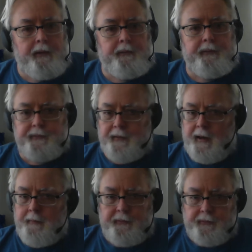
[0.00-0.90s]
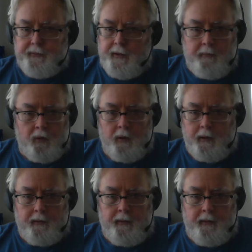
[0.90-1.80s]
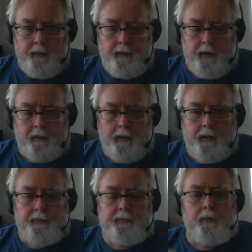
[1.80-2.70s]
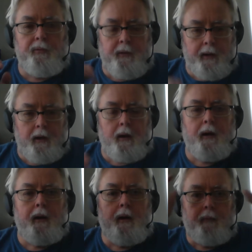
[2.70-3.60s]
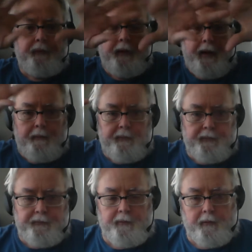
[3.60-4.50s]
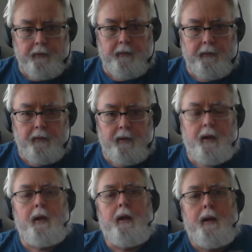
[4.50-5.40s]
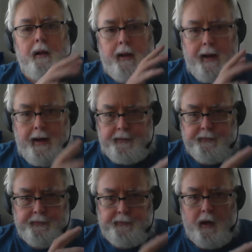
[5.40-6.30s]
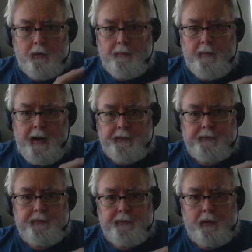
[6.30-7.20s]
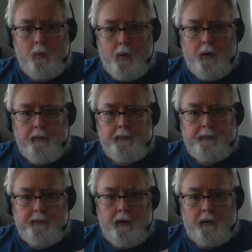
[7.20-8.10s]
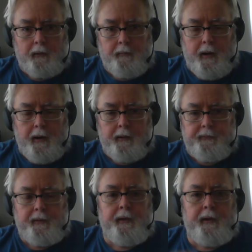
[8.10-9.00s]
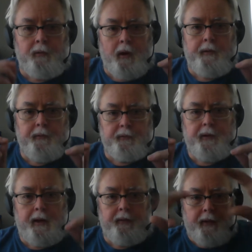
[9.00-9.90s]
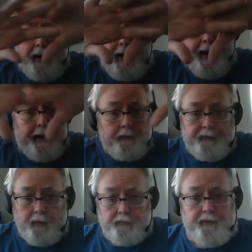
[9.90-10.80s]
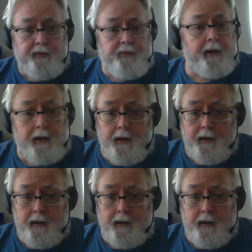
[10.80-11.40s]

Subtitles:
the same as a submarine. Okay, so think of the atmosphere as a solid mass, just like water is a solid mass. And then you'll understand that atoms are thick